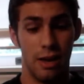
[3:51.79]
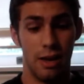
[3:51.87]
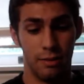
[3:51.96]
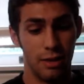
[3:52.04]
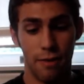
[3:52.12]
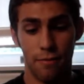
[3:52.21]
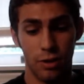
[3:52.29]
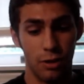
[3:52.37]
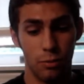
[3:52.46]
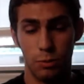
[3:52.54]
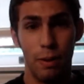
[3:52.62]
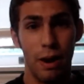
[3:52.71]
It
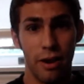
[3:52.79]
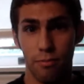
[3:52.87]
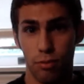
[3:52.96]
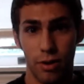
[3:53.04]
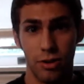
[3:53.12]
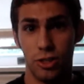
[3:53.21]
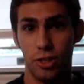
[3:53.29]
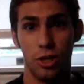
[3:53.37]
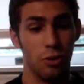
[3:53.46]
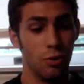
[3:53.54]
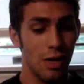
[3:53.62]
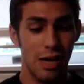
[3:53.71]
definitely was better than Predators
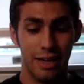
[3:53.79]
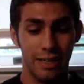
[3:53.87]
2,